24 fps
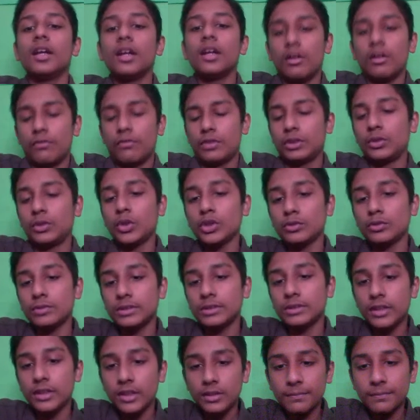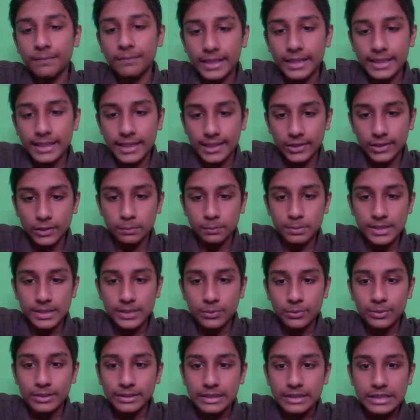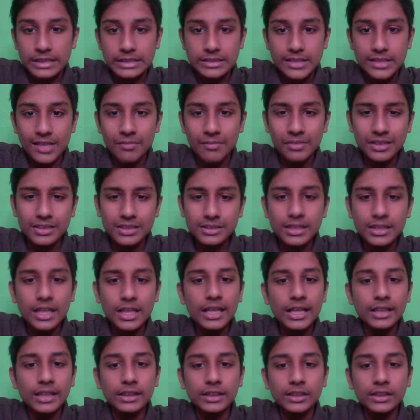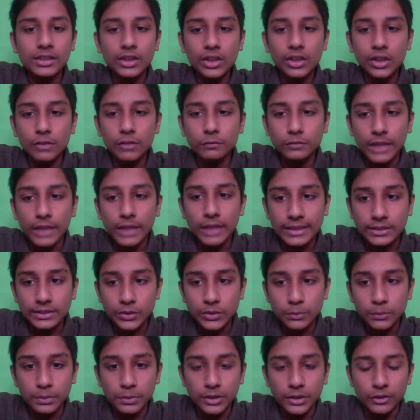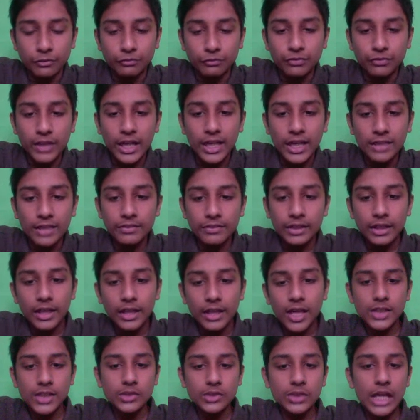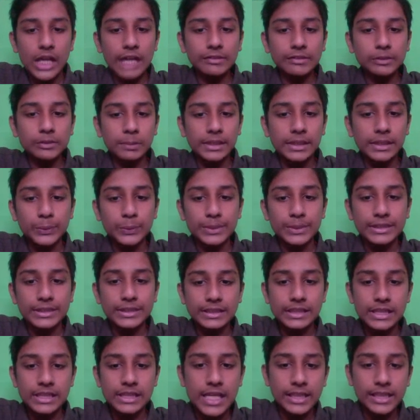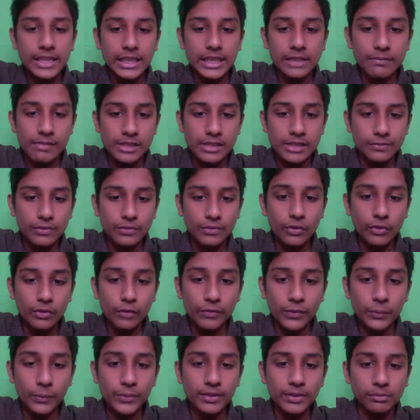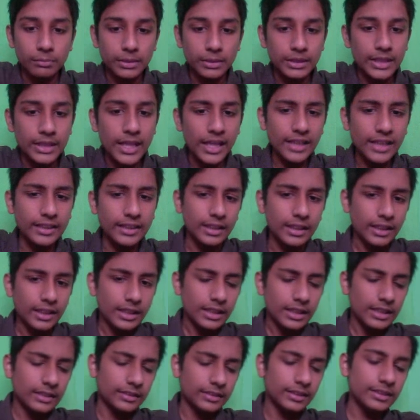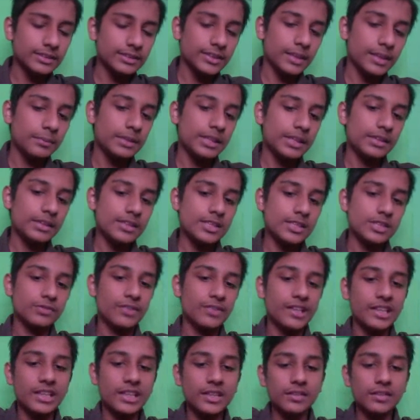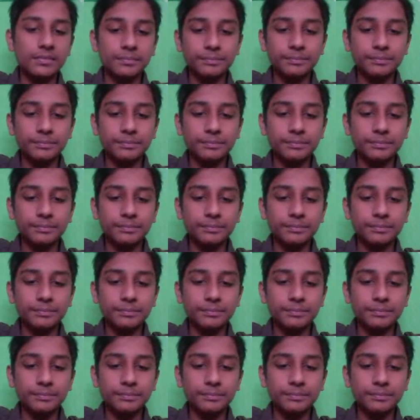For those wondering why you cannot play queen c7, is the idea of knight to b5, and you have to play queen c8 anyways. If you go for queen b8, this is very